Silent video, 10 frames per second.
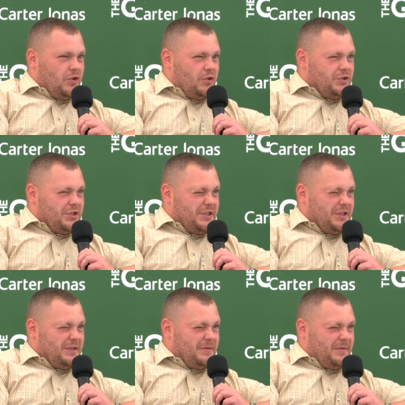
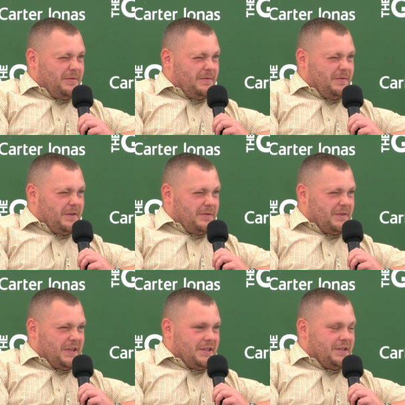150.
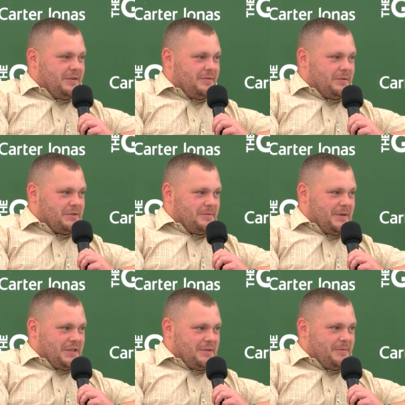50, I think was the
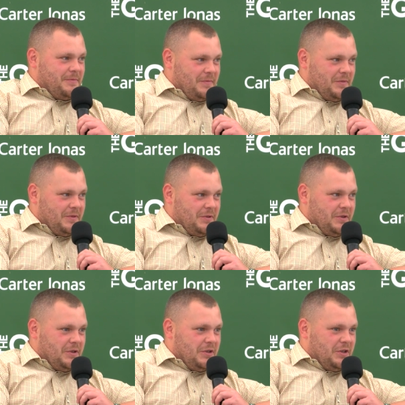maximum. How would you get
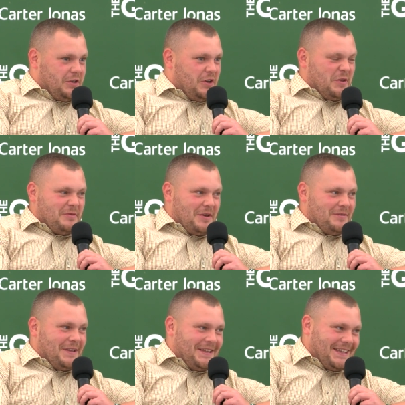on?
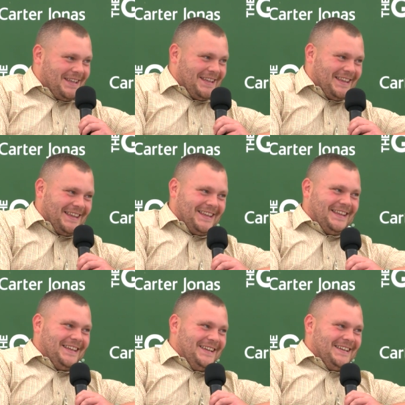
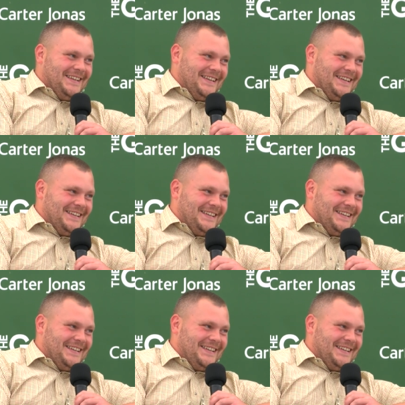95.